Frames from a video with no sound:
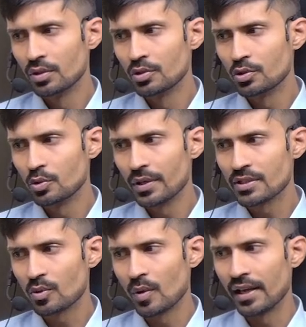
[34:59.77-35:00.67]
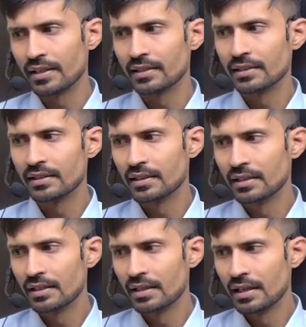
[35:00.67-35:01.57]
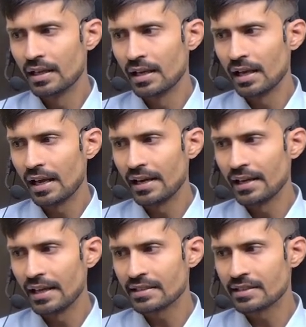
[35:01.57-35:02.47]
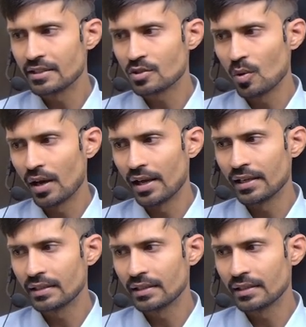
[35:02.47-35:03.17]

2a square. And x square